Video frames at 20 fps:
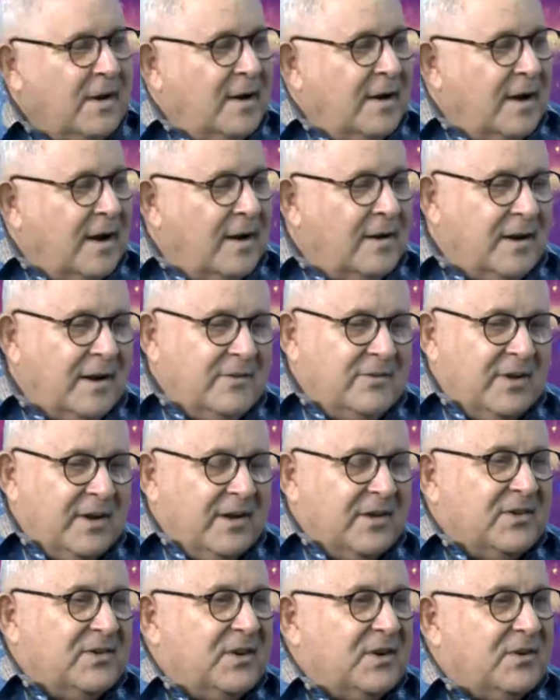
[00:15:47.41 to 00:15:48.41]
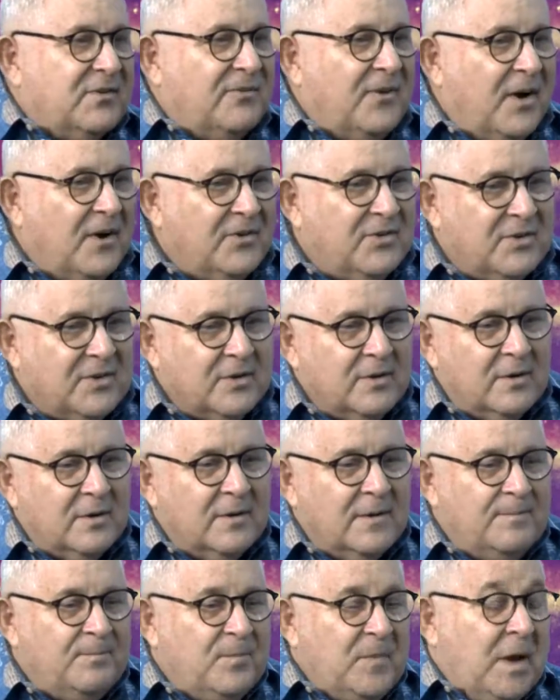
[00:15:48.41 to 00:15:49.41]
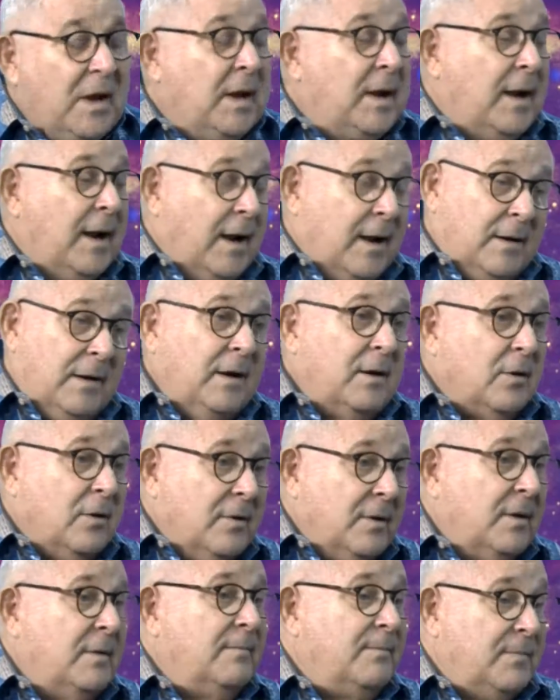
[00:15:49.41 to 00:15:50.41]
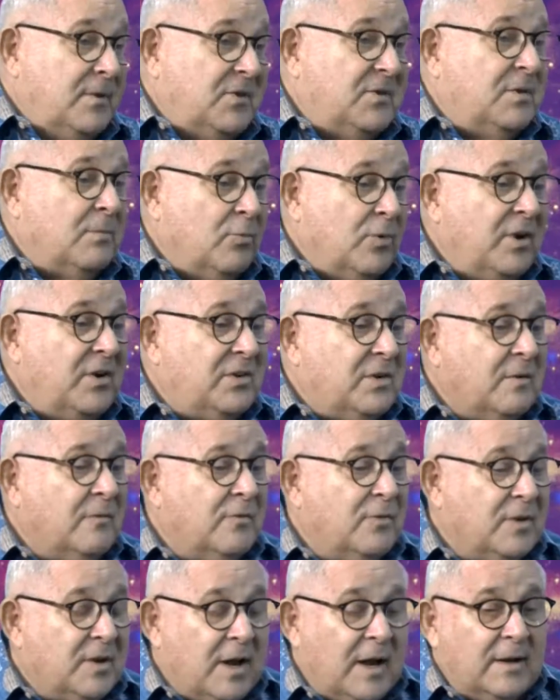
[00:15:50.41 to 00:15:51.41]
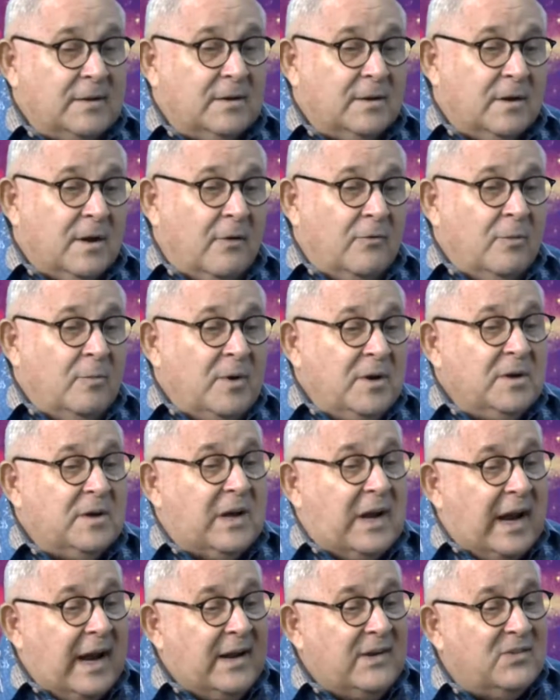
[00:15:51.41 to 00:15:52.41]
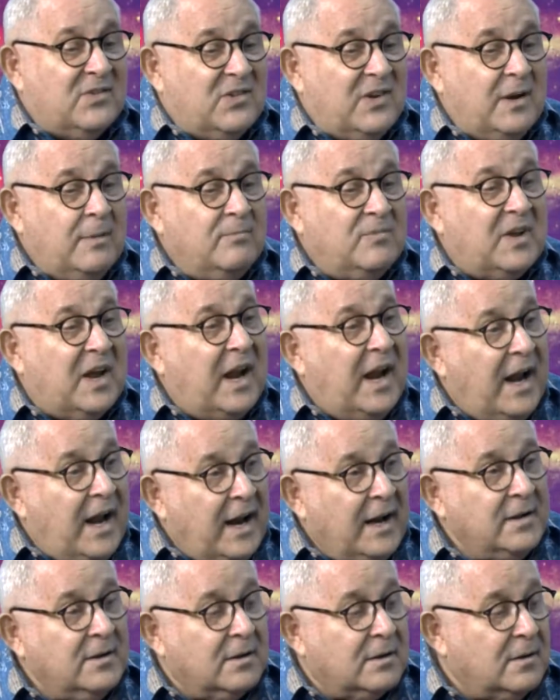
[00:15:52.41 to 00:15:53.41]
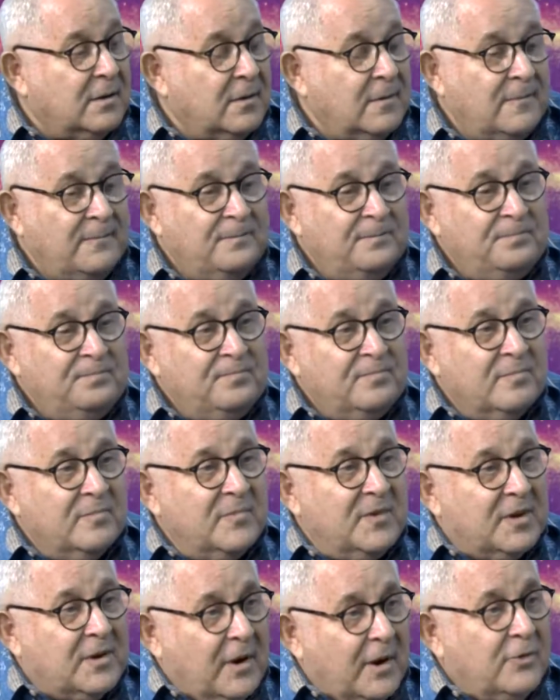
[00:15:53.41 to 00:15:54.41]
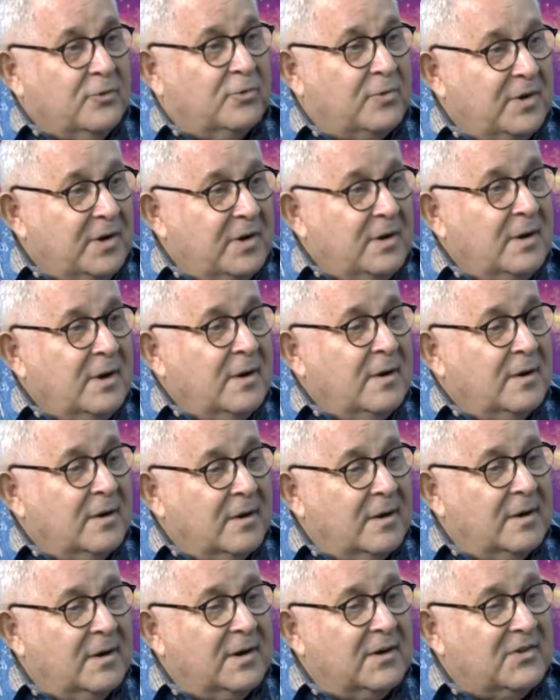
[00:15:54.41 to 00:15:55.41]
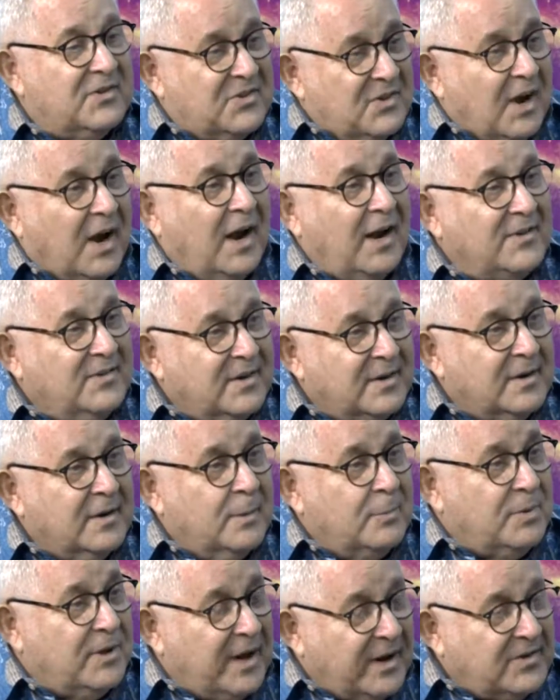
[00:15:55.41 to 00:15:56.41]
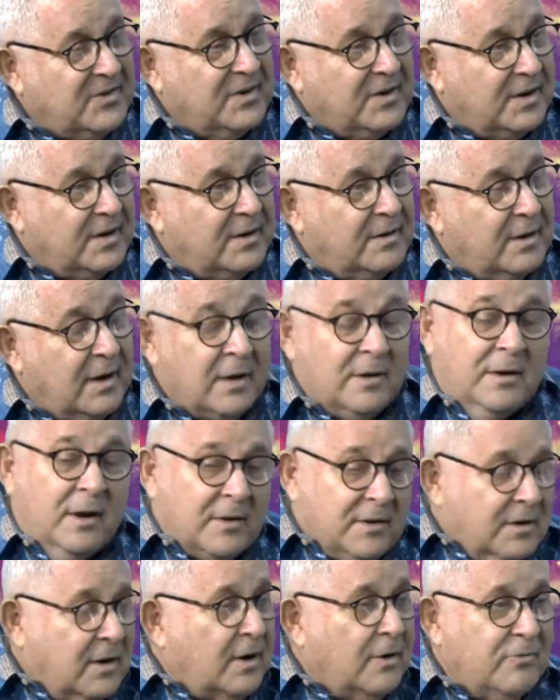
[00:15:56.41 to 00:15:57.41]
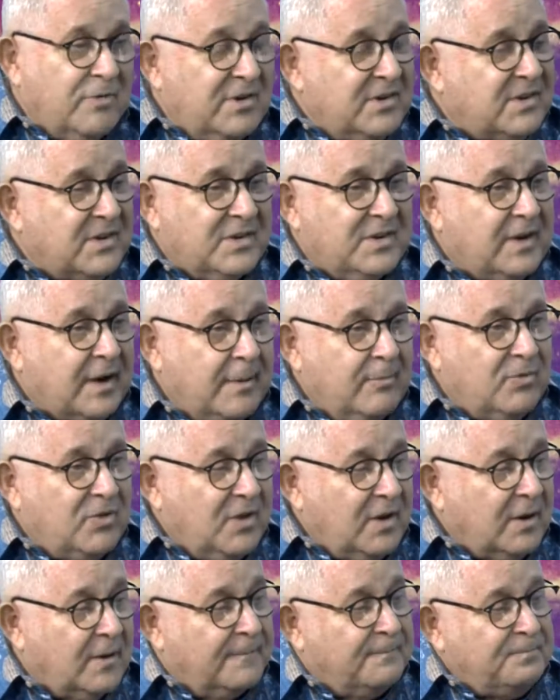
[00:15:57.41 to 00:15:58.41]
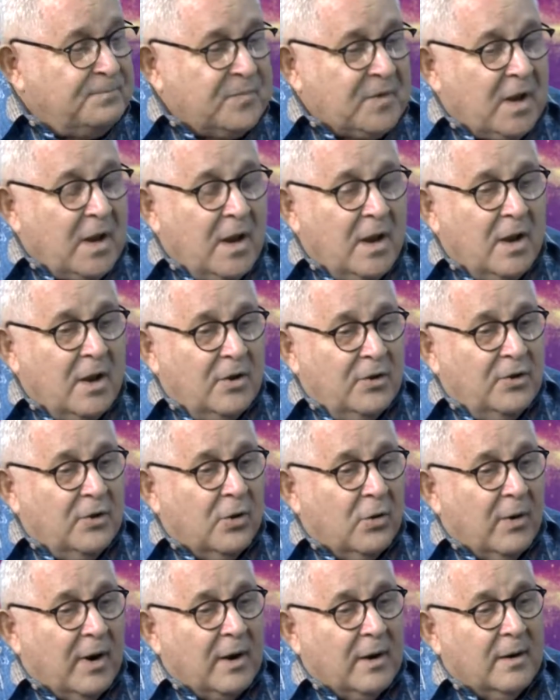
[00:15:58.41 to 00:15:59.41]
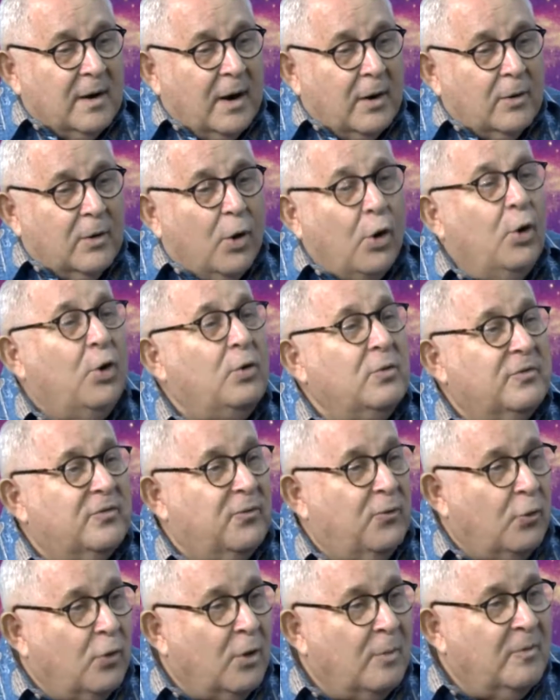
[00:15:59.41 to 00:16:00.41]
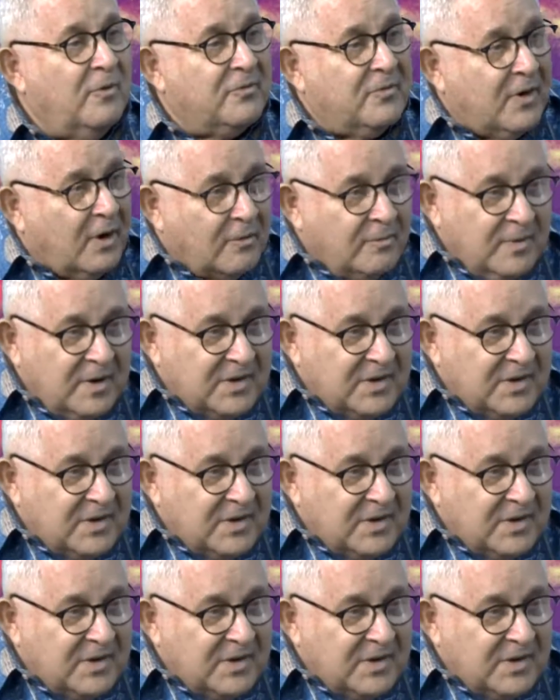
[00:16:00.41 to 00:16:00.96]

and they think it's dysfunctional. And there's some reason for that. The government can't seem to handle the country in its size and complexity, and other countries the same thing. Our old form of government,